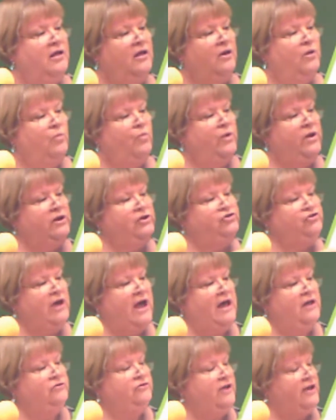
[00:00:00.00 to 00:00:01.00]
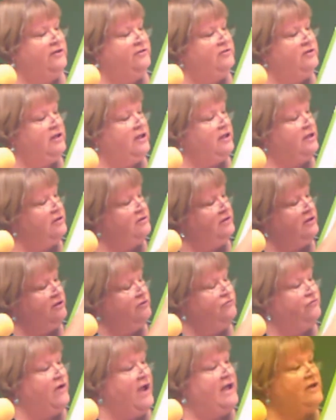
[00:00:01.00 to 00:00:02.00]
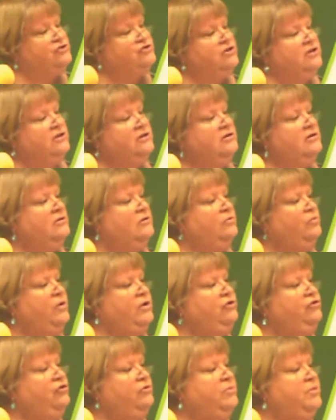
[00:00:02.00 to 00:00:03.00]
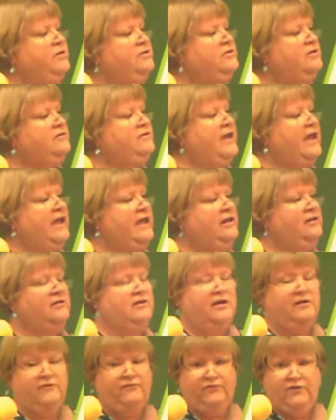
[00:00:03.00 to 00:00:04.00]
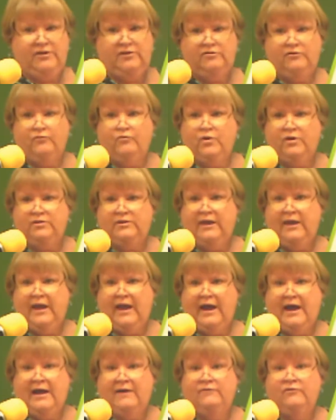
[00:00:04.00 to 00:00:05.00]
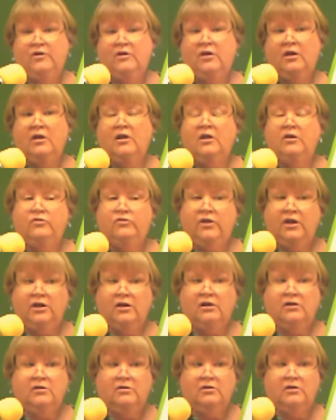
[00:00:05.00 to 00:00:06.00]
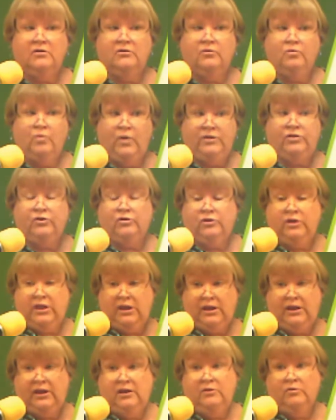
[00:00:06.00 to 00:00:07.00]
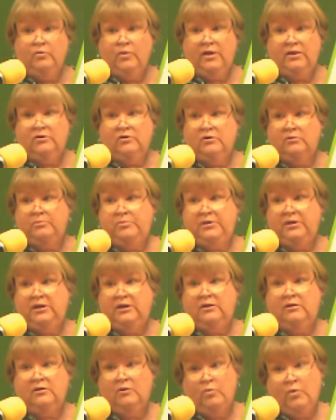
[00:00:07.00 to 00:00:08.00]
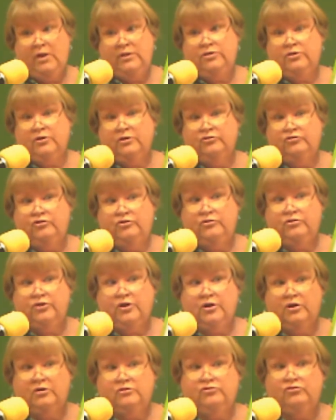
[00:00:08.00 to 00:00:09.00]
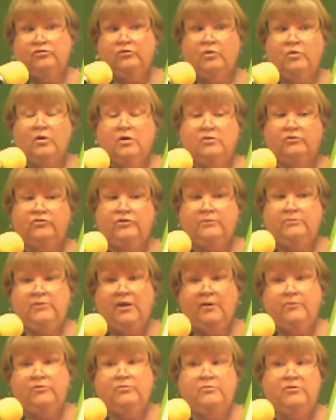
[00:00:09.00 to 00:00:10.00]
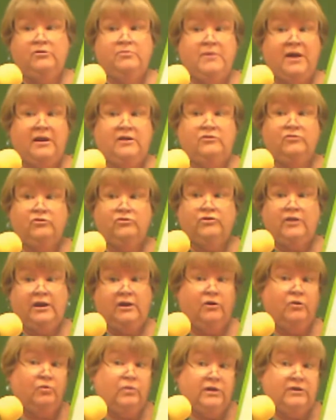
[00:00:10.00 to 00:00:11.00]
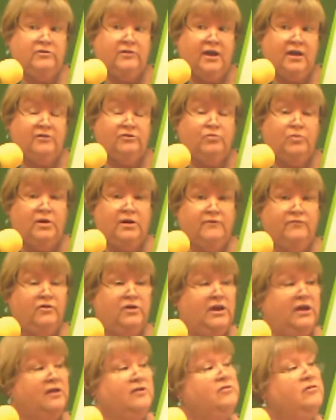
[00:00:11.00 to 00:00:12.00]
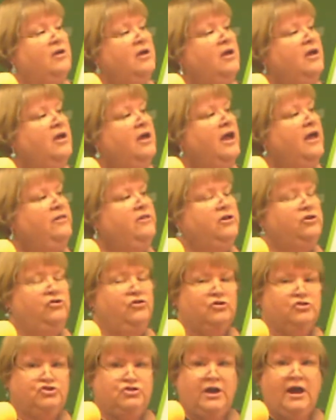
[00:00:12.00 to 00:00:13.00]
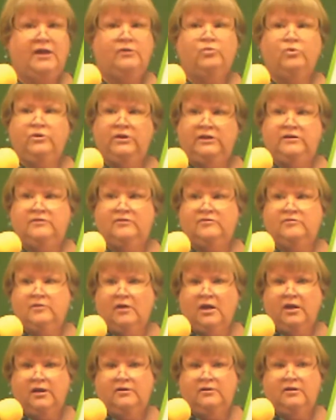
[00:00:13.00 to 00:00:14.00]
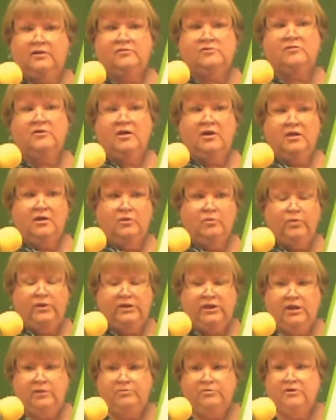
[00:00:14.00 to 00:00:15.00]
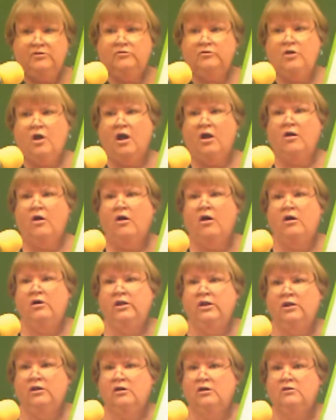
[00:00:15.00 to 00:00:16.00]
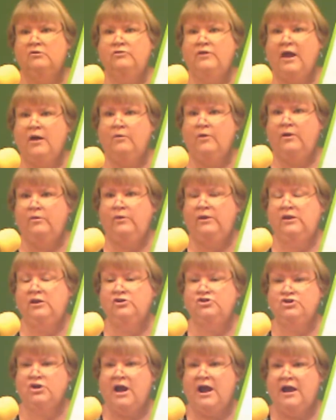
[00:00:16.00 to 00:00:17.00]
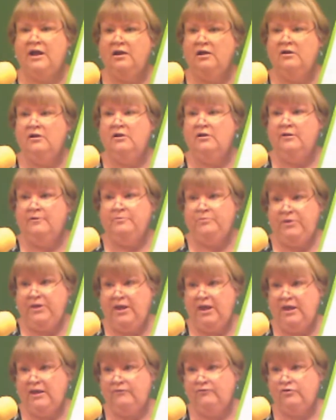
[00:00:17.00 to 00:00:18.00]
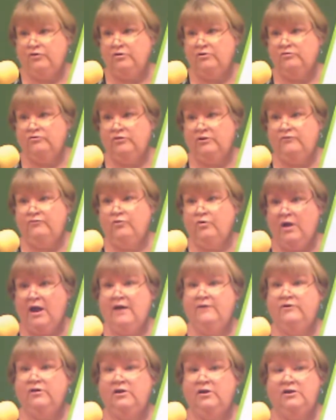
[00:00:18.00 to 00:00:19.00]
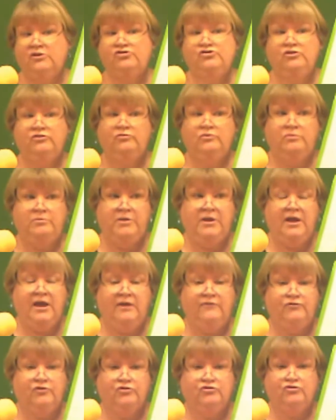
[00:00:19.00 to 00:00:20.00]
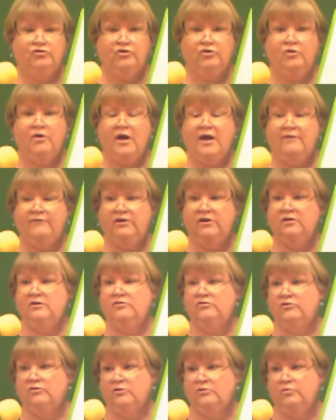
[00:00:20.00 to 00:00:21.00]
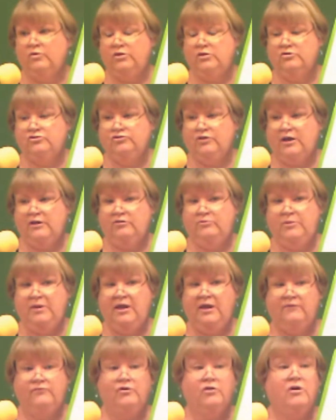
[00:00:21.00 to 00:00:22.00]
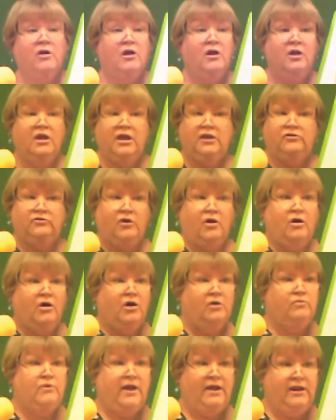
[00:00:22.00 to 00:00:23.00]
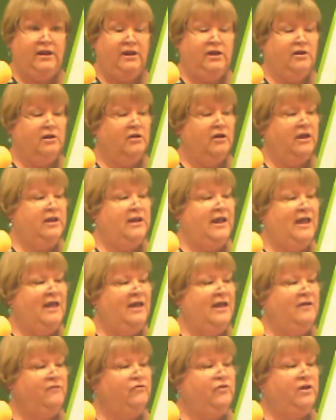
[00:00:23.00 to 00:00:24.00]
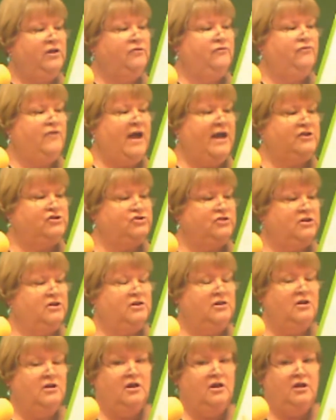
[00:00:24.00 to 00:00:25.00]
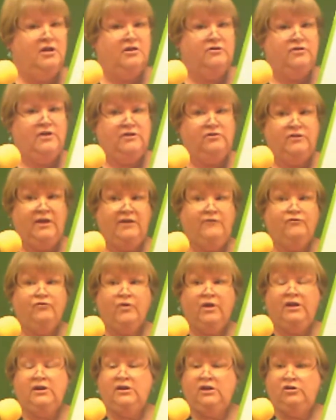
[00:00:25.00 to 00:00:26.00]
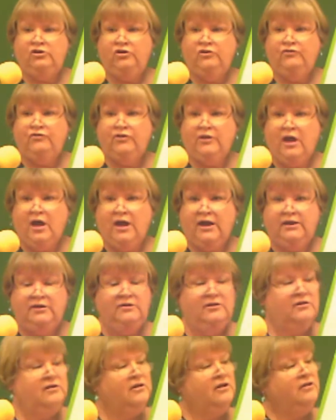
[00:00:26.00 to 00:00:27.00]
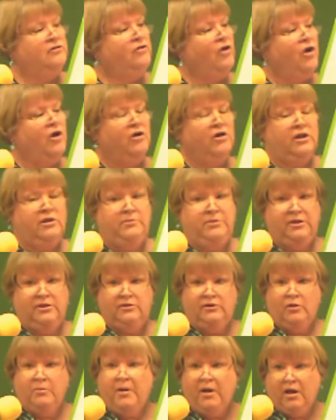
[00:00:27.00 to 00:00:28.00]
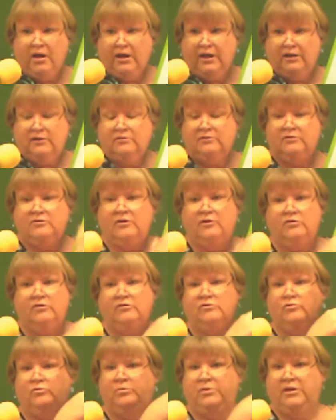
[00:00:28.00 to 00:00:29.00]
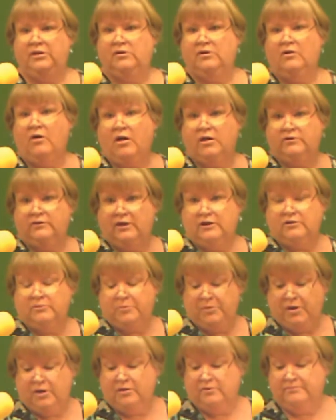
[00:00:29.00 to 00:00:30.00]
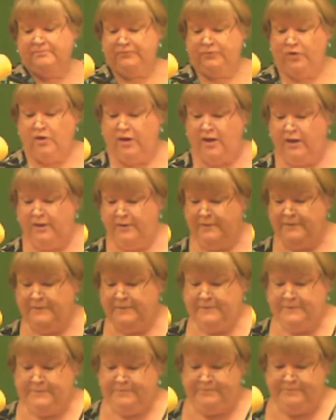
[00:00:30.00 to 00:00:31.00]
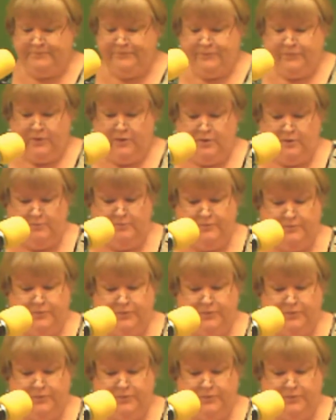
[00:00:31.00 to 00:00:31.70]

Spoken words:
When a child does get the infraction, we do put the date, the offense of what they have, what they're getting, whether it be 1/3, 2/3, or sometimes Miss Bettis will say no recess, whatever it is, and then your child will need to sign this. We keep this log all year. That way we can track behaviors. If we're having issues with behaviors or you're having concern with your child's behavior, it's all right here. And every infraction that they've written and you've signed is all going to be in their pocket. So this would be in the conduct book. Okay?